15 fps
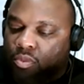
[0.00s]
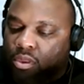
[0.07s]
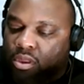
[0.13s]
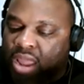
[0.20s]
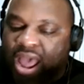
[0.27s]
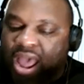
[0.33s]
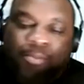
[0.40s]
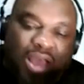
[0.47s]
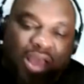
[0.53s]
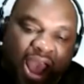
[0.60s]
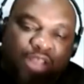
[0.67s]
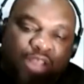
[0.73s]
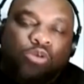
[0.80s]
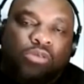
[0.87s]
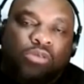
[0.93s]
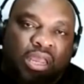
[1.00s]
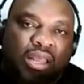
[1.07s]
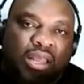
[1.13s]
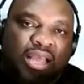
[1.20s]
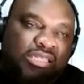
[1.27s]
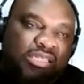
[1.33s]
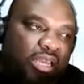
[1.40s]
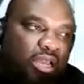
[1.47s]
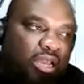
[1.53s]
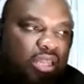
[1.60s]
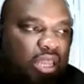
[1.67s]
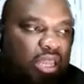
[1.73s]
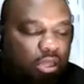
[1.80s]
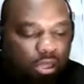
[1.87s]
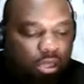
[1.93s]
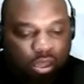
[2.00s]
Yeah, but I do think, like I said, I think